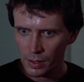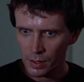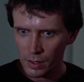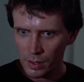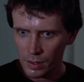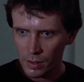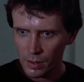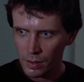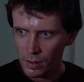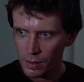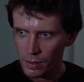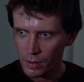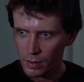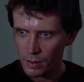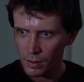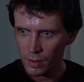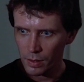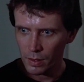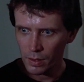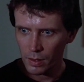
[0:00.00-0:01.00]
No
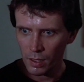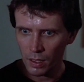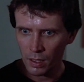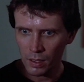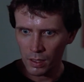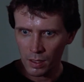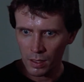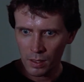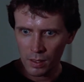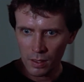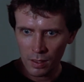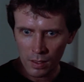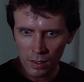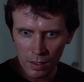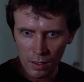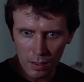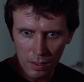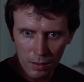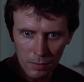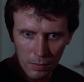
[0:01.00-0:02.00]
sequel baiting,
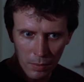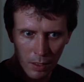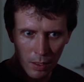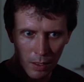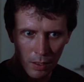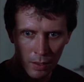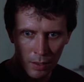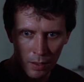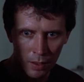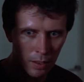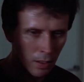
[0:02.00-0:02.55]
no franchise